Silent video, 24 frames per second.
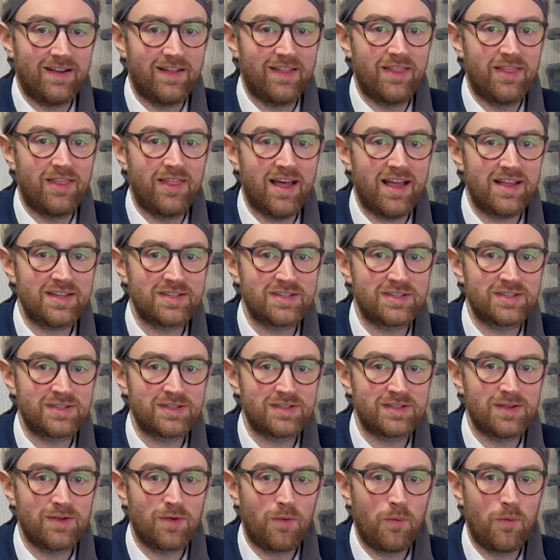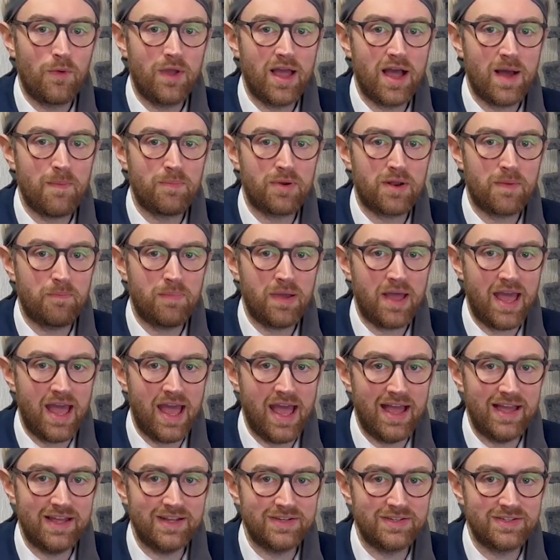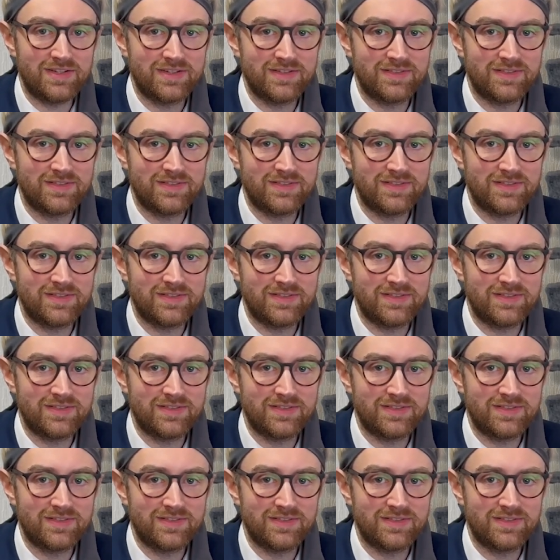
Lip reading: Thus, we are prepared.